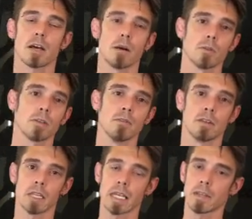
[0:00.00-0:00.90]
I will leave the
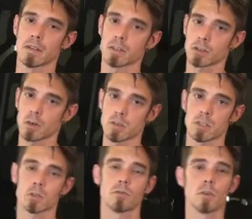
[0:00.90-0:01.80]
link in the description,
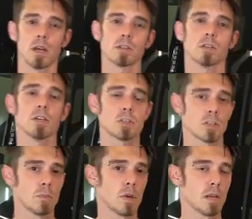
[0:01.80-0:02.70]
so if you guys are
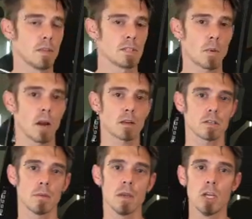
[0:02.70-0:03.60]
interested in picking these products
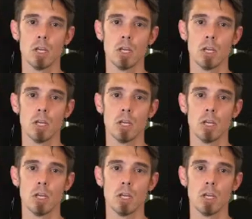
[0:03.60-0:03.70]
up,